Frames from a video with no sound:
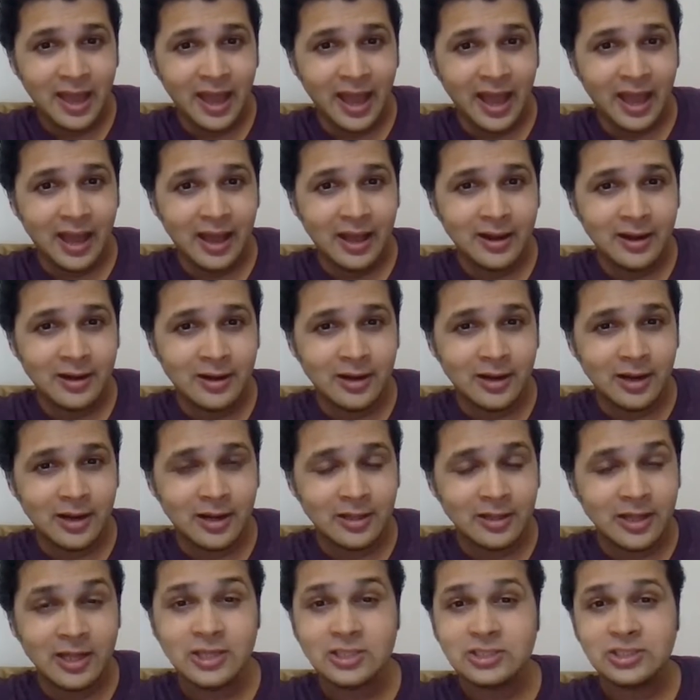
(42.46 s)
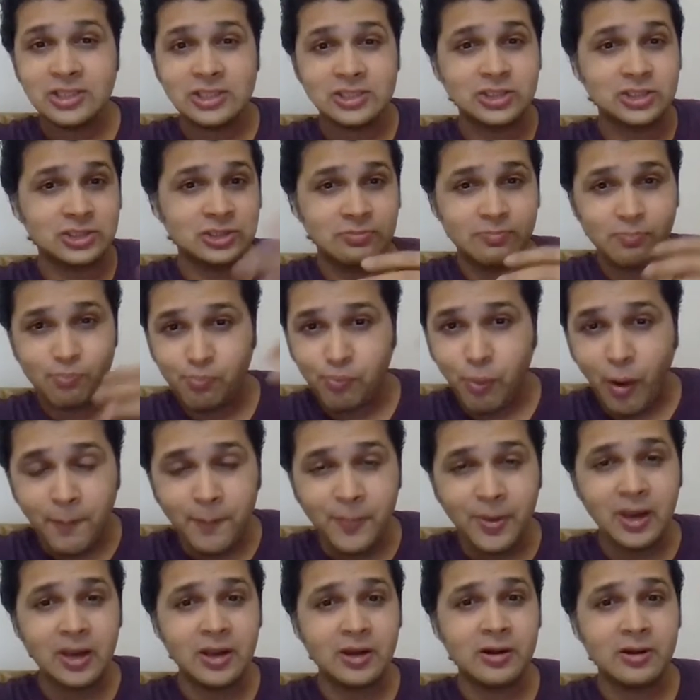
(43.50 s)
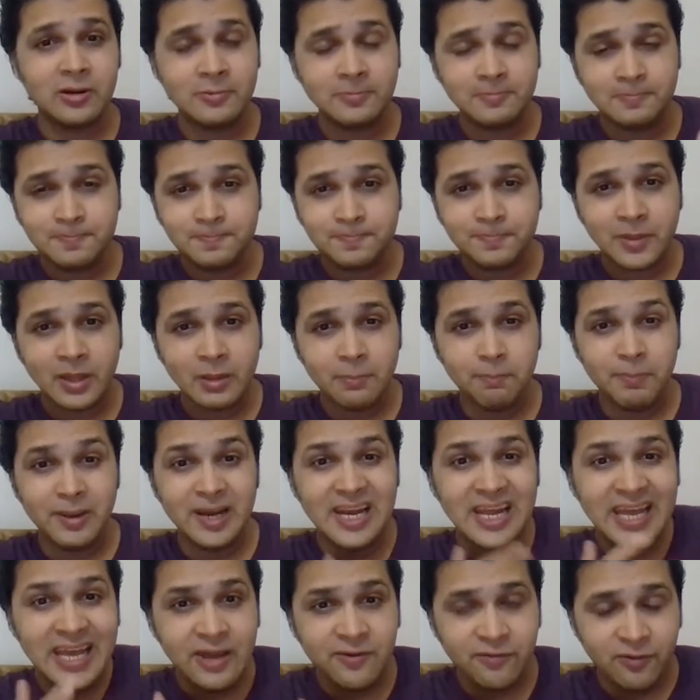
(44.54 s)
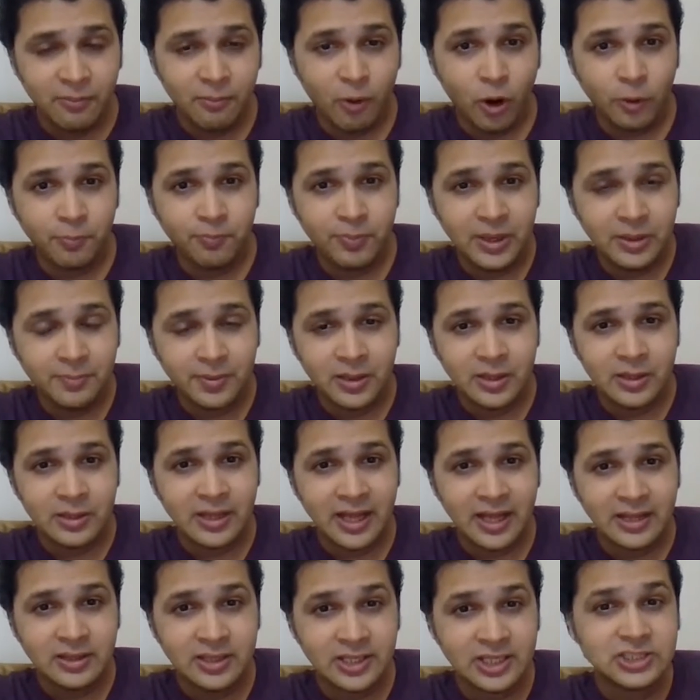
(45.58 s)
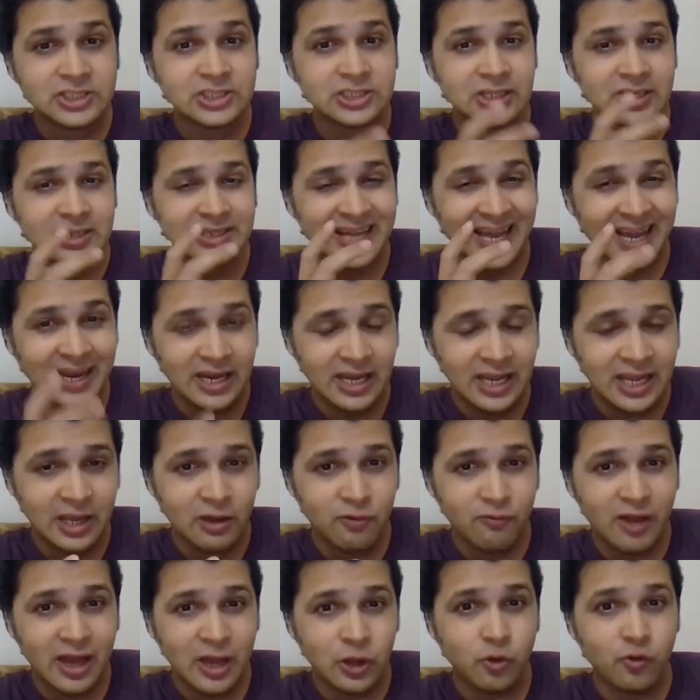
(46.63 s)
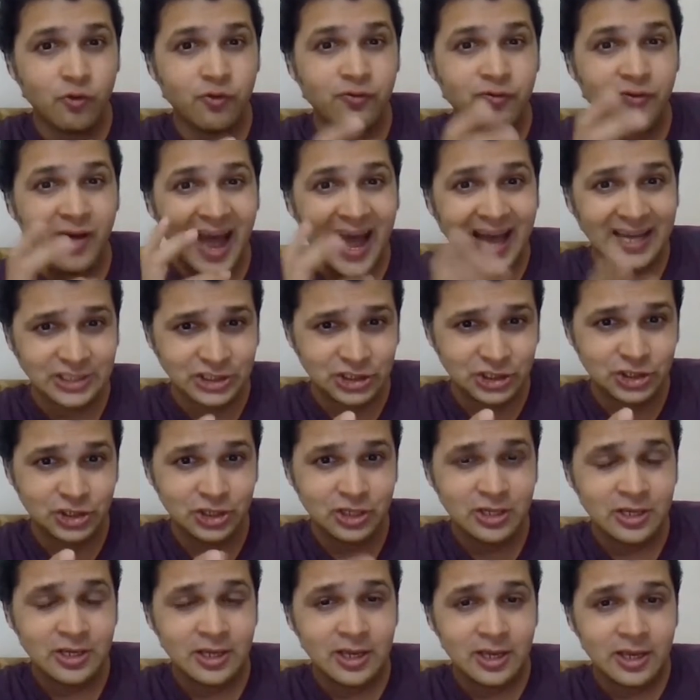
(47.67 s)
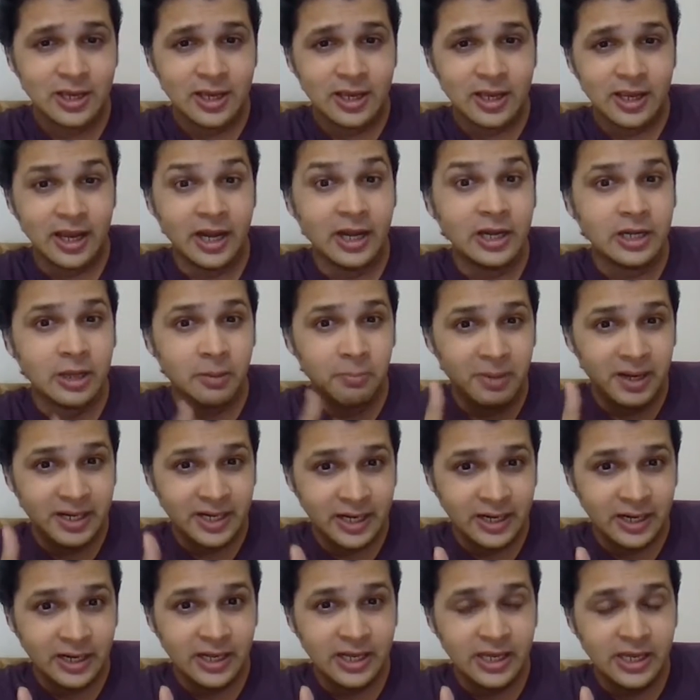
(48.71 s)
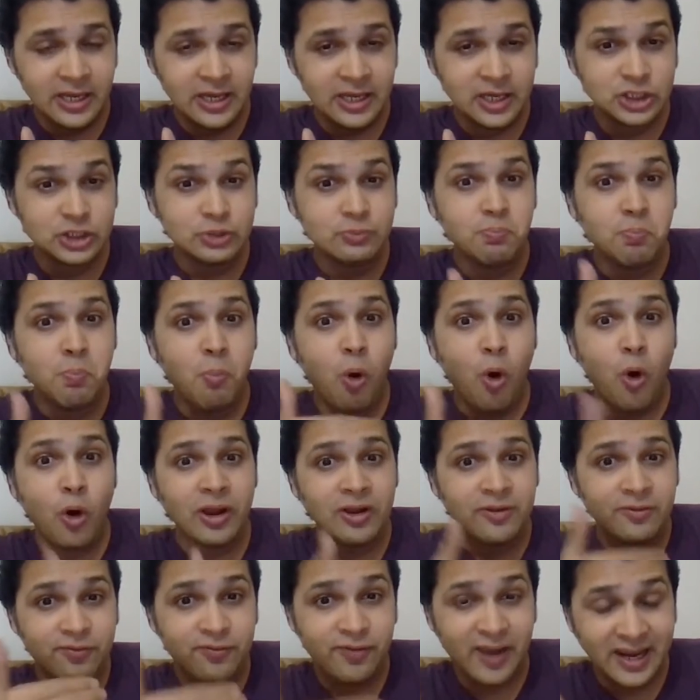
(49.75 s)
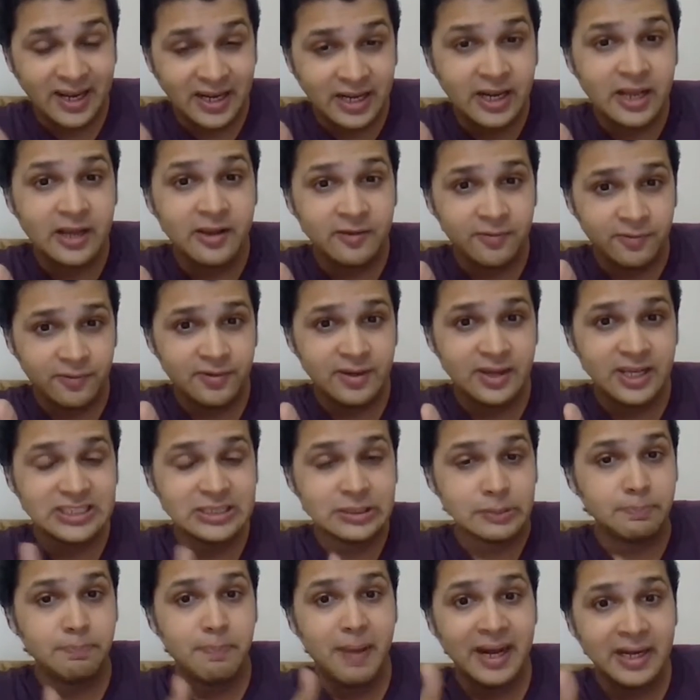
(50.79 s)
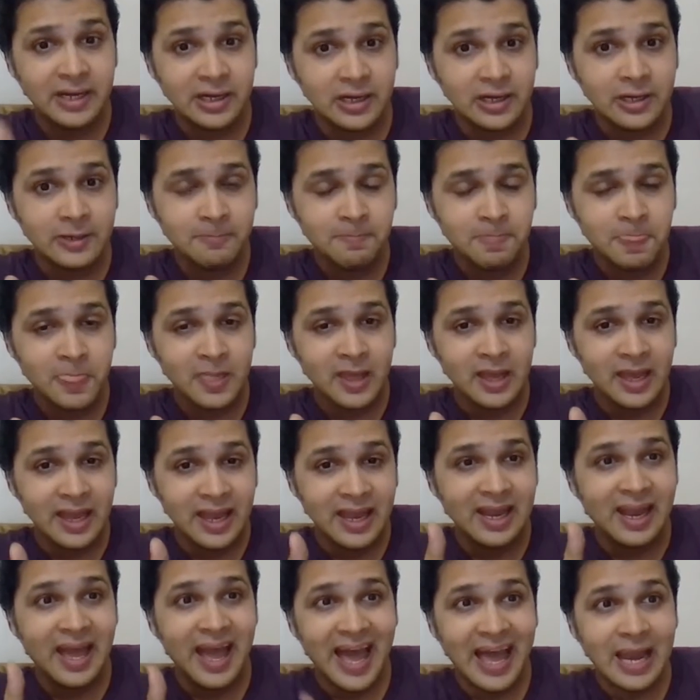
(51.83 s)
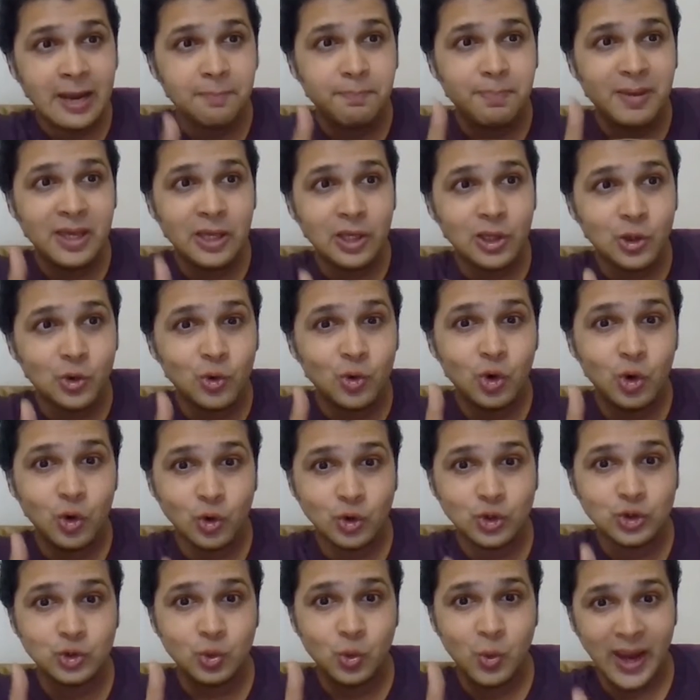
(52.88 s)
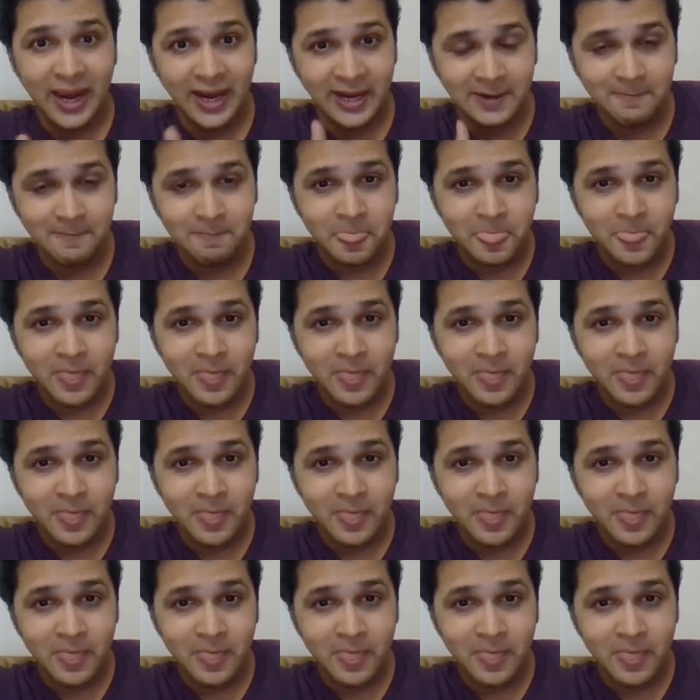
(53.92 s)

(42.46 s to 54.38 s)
And there is this popular belief among people that this technique where you fast intermittently is more effective, it's better in helping you lose weight.